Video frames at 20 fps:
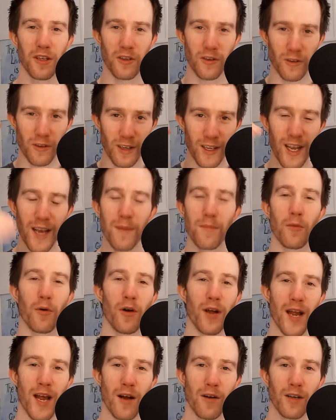You get more
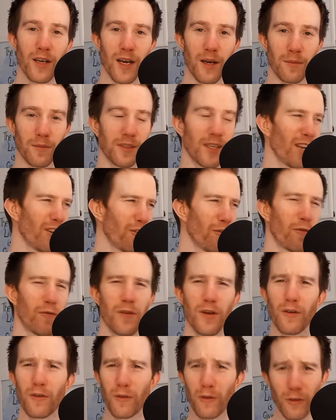outcomes and you
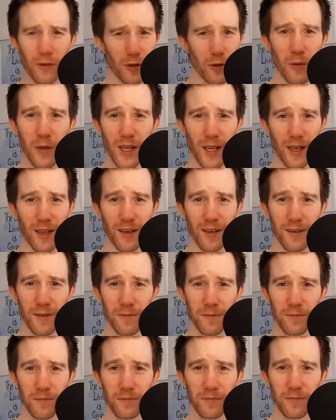feel good doing it.
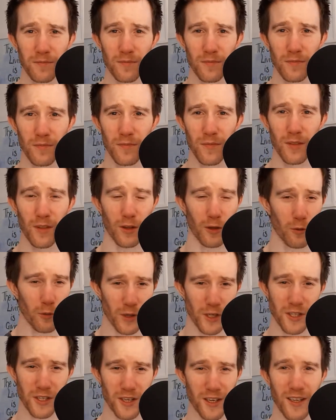The
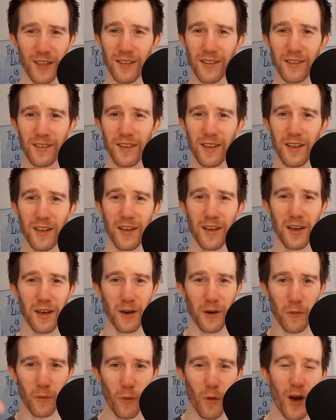question is,
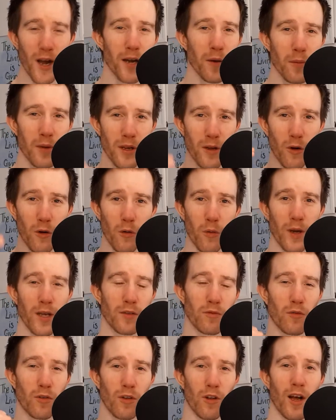why do we
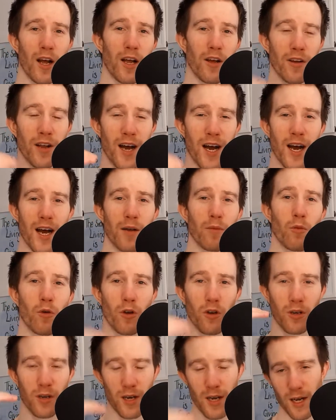always rely on hard
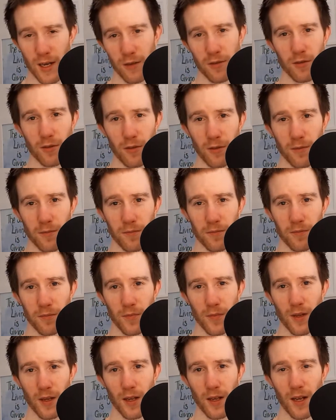work and hustle?
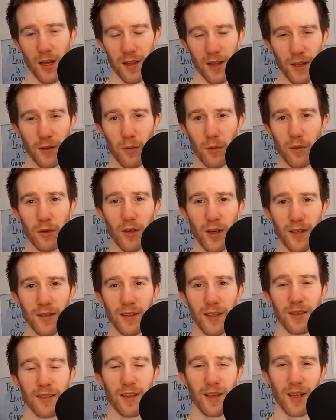And that's what we're
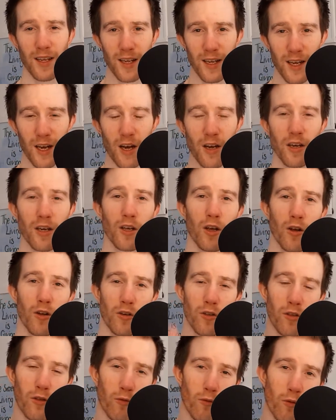dissecting here. I'm going to go
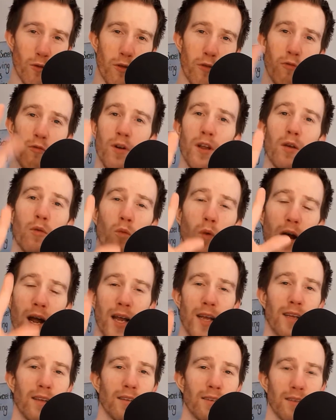through three
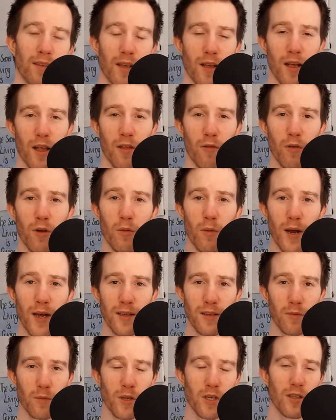ways
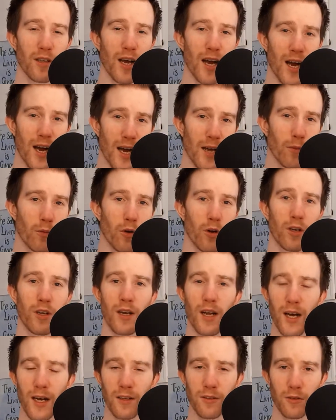in which the hard work and
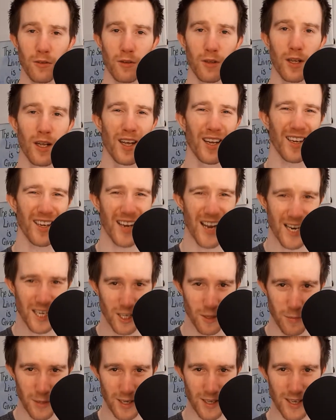hustle can
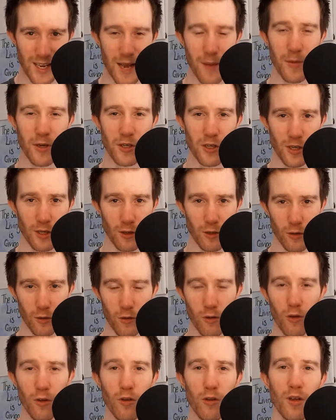actually be damaging to
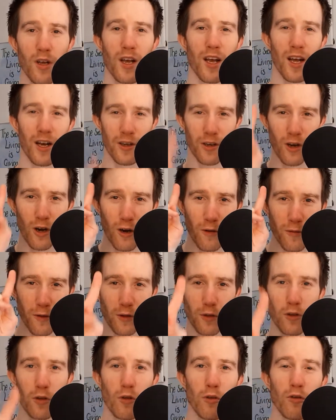you. I'm going to offer
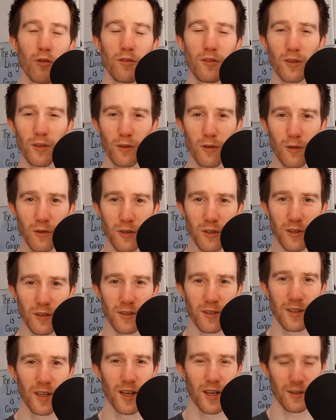two
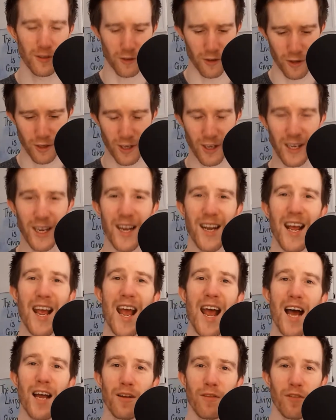solutions so that you can get
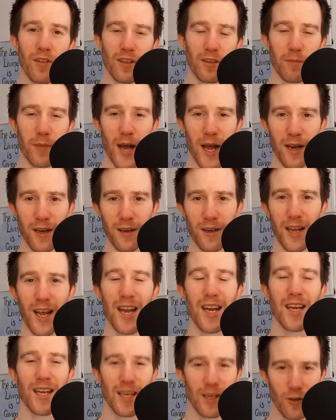out of this pattern
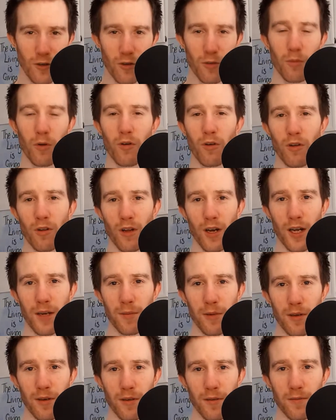and into more
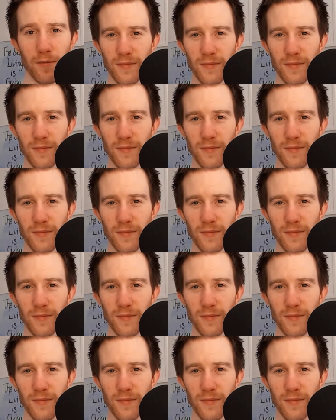alignment.